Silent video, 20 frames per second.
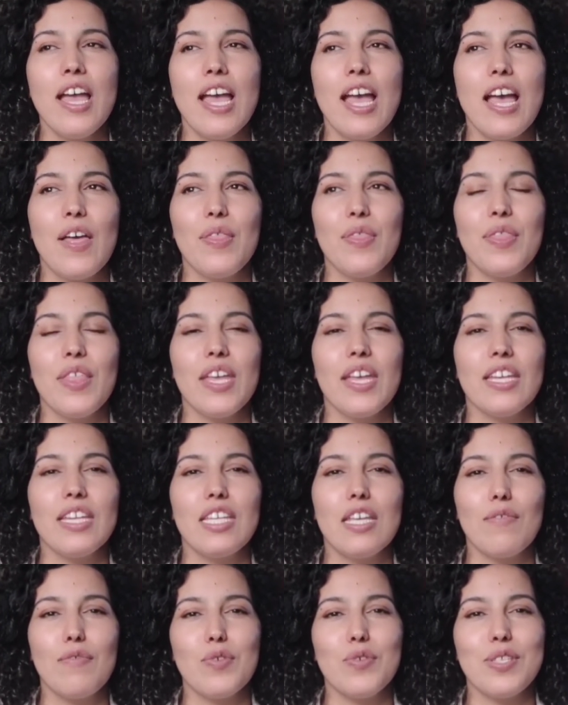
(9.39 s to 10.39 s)
and then
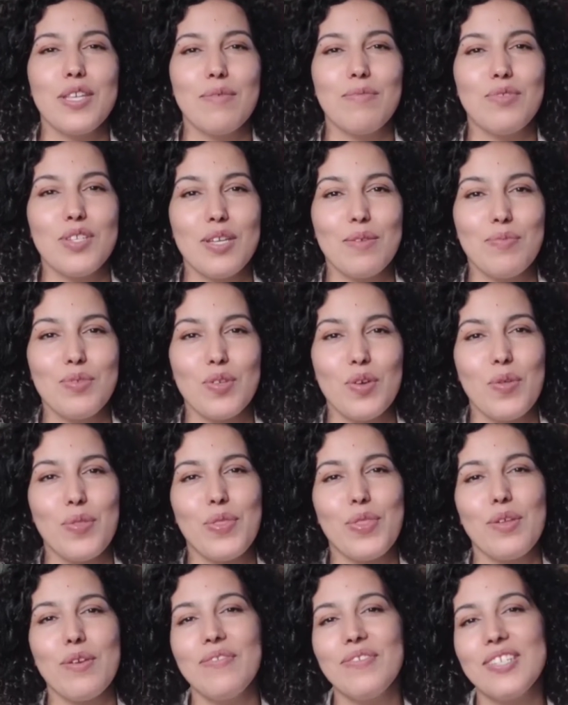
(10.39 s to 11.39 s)
give you some tips on
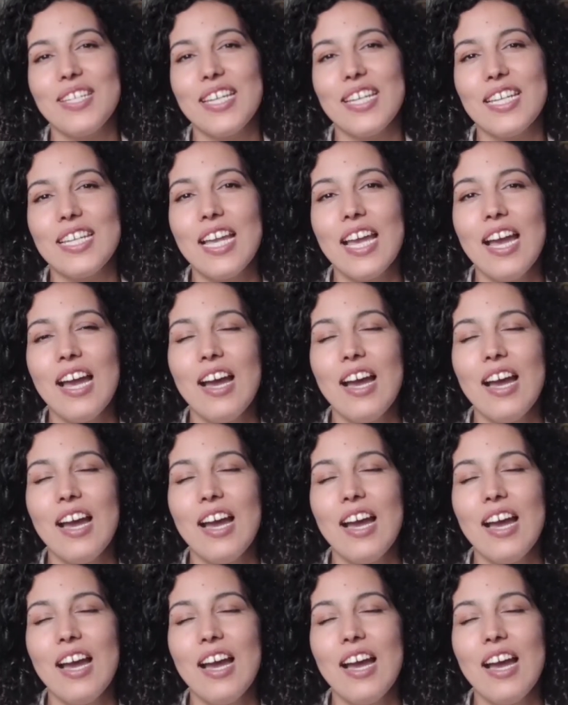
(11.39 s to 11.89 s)
thrifting,